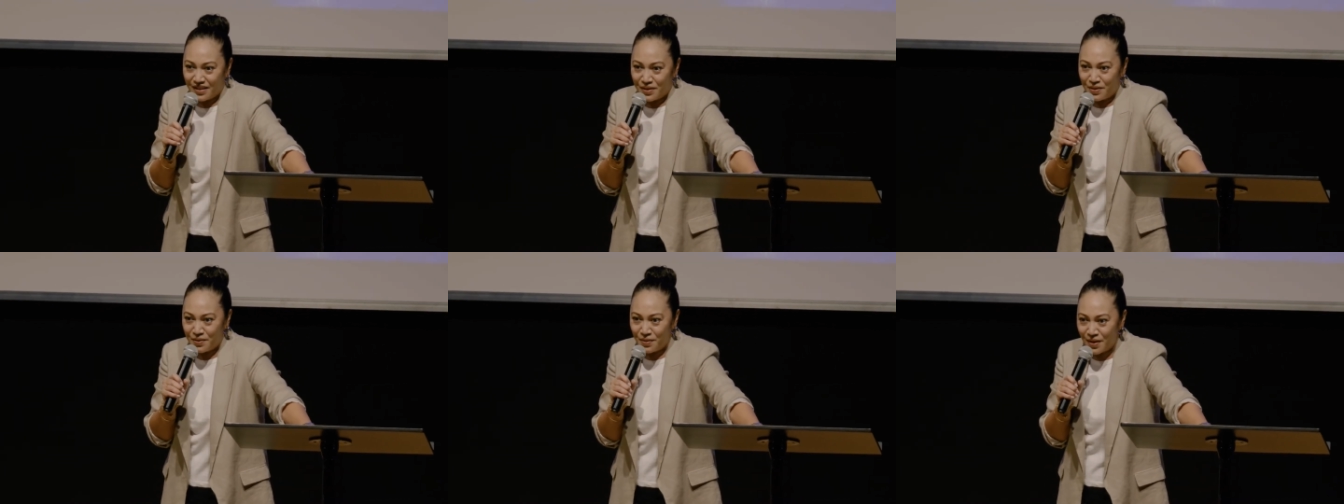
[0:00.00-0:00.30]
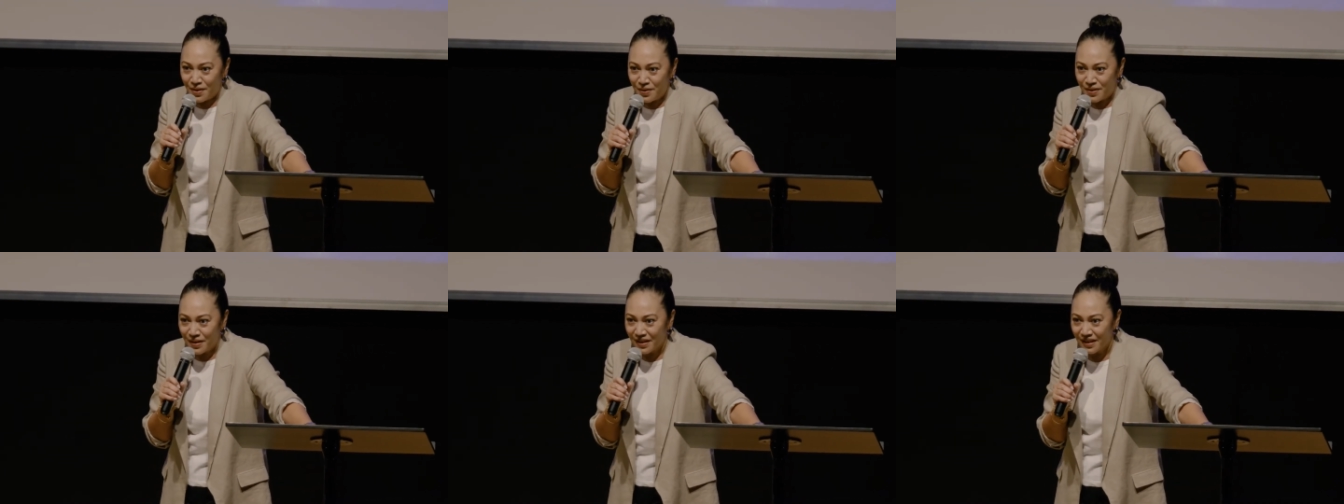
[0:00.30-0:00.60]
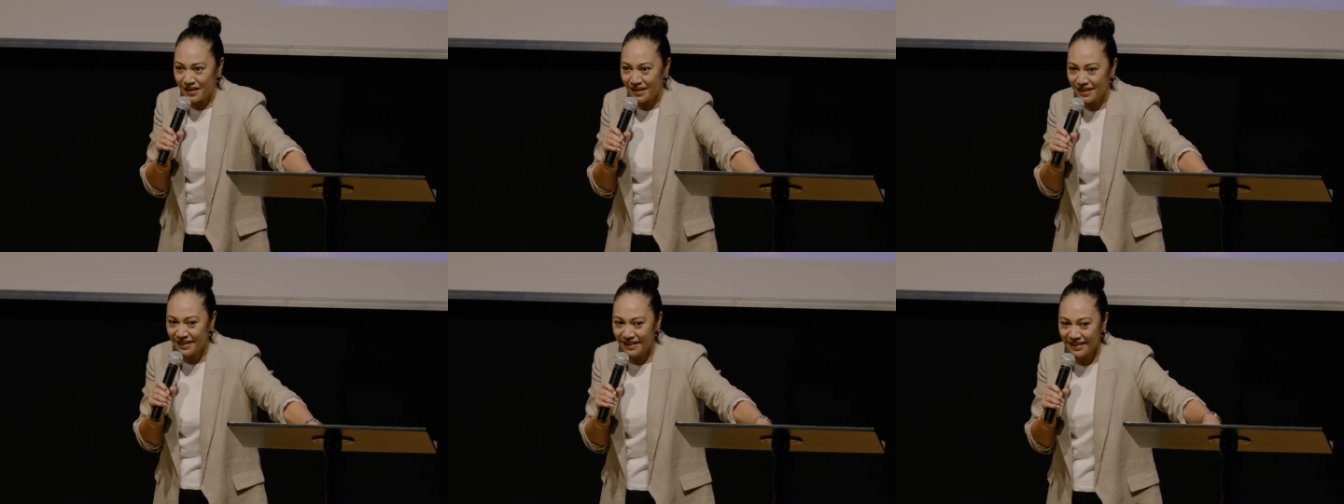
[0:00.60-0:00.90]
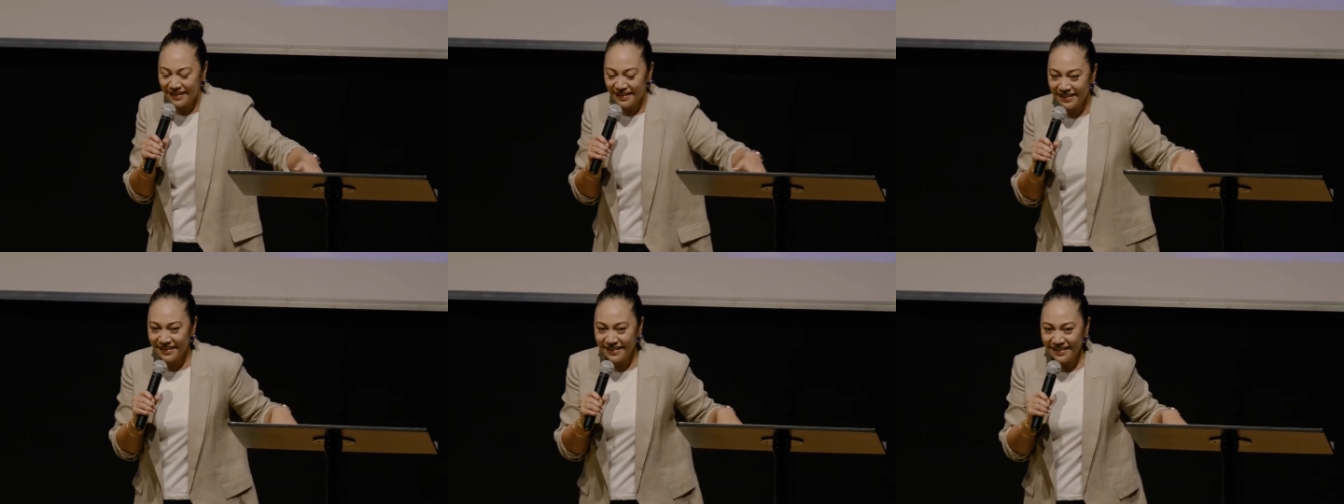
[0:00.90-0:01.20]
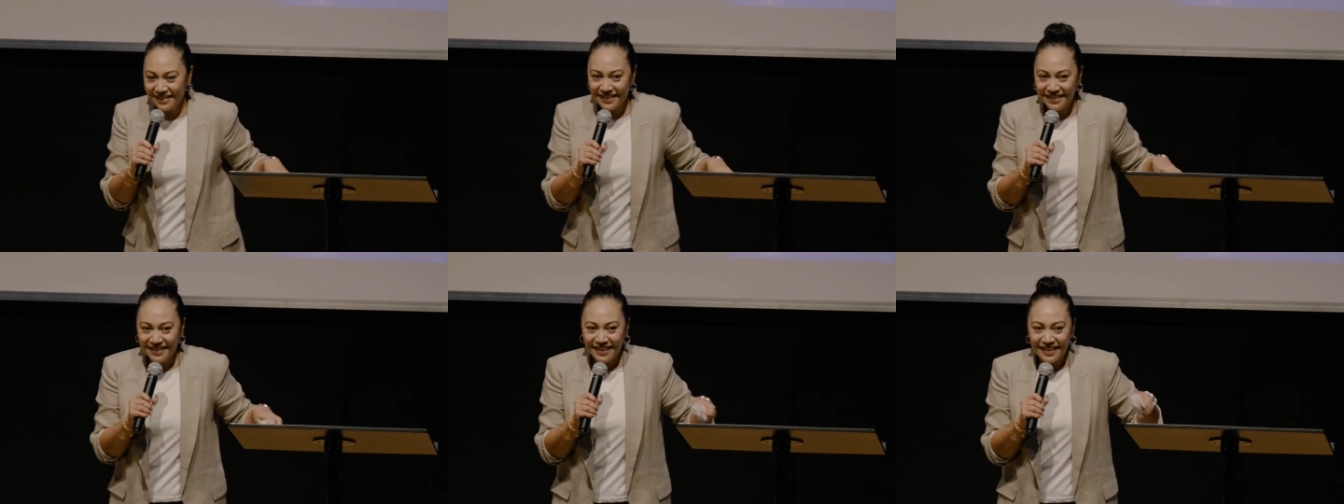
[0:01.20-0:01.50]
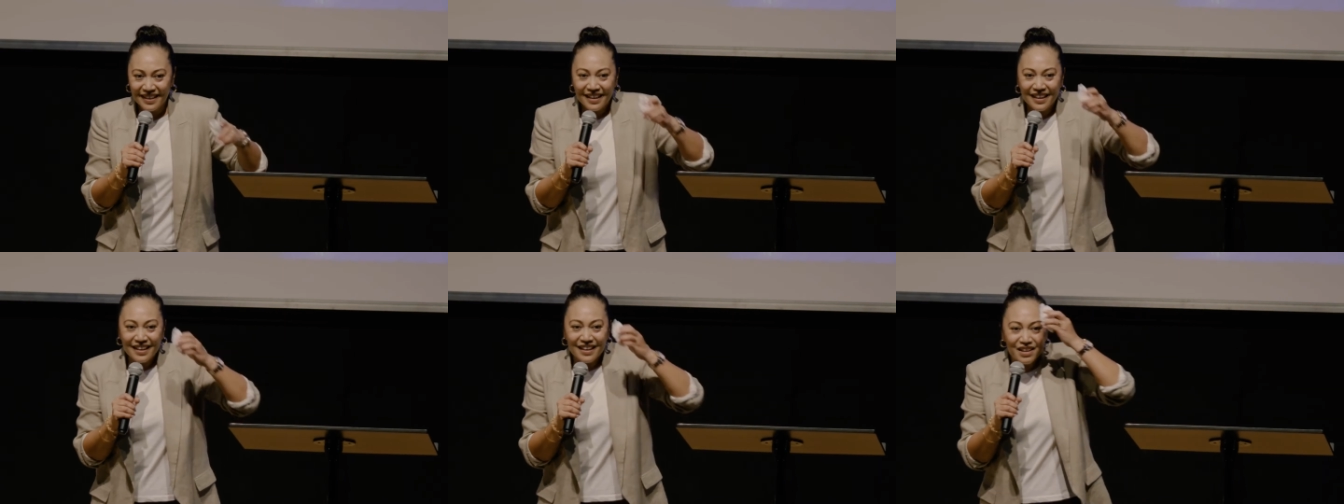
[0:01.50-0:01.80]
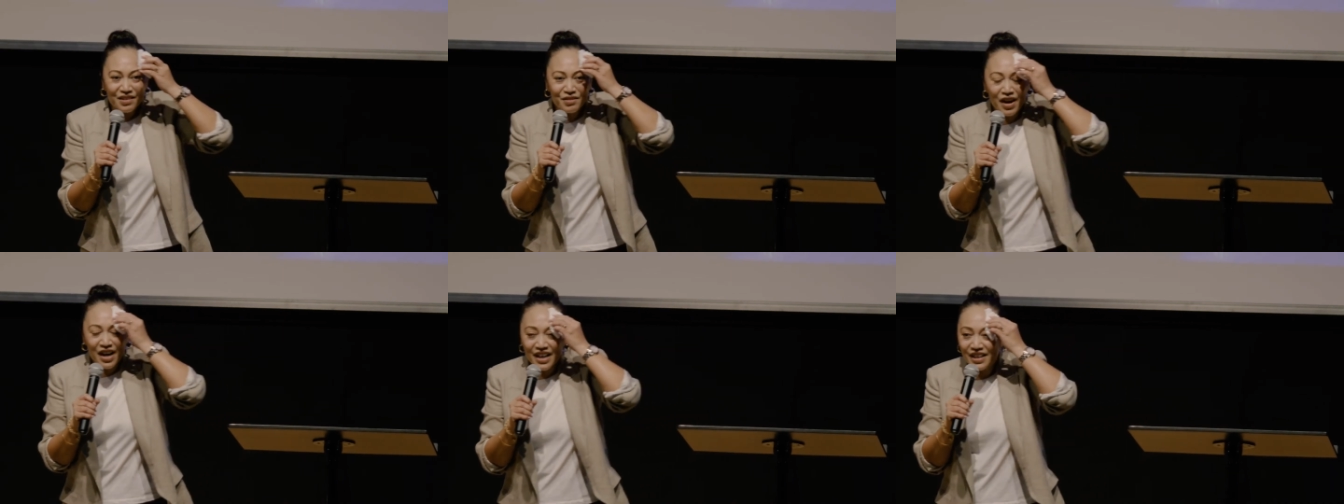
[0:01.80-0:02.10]
Woo.
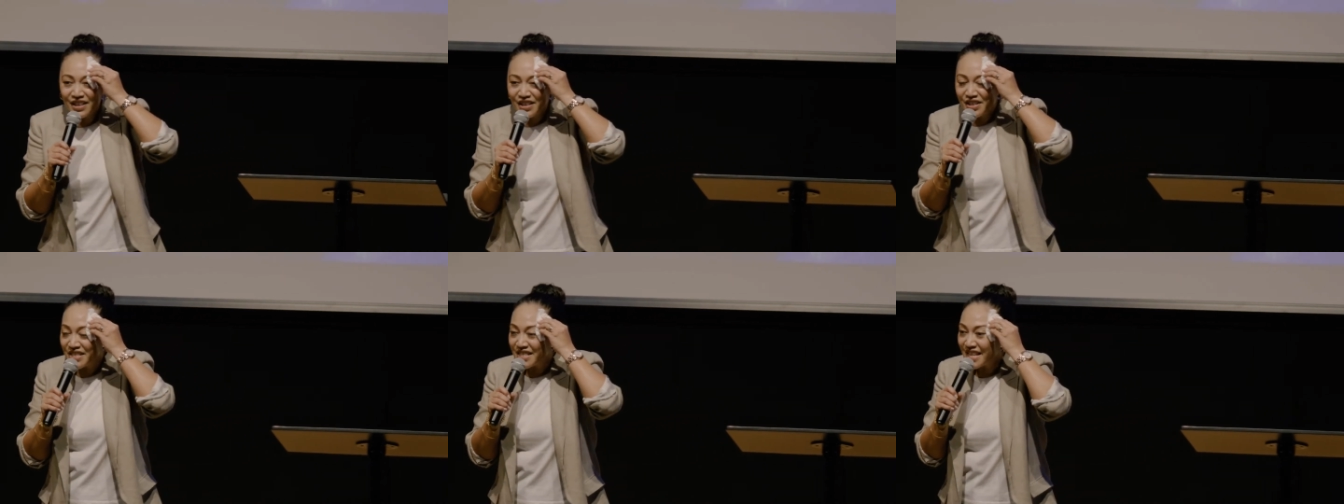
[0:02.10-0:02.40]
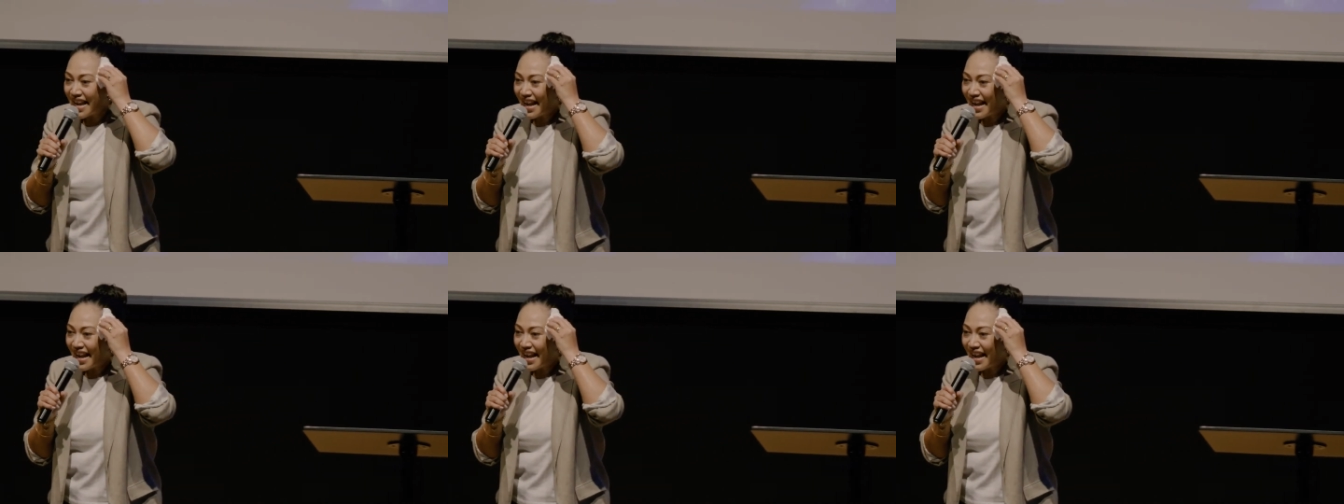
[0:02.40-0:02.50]
Why don't you say